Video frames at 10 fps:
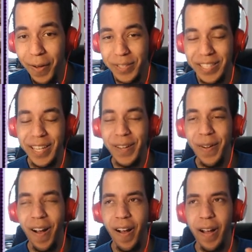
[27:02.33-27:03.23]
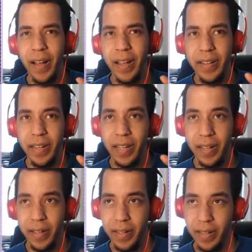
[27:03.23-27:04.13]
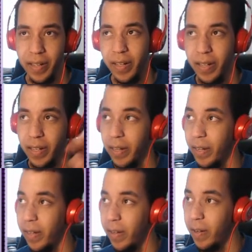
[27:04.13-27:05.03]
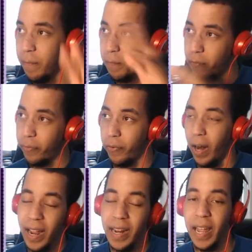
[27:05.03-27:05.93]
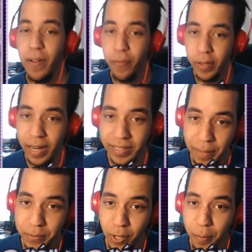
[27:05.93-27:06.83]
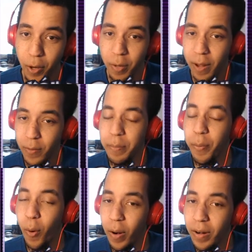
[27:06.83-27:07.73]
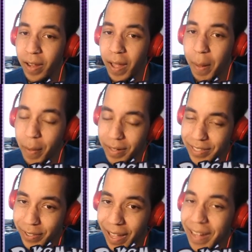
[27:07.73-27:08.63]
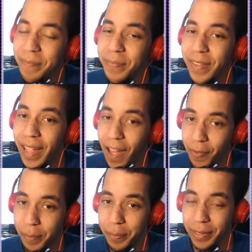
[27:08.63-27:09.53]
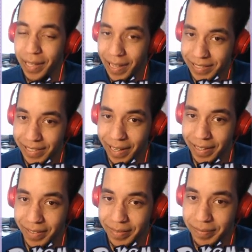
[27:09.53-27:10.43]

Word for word: we'll see you on uh, Friday for the next episode of Pokemon Reborn. But until then, have a blessed day.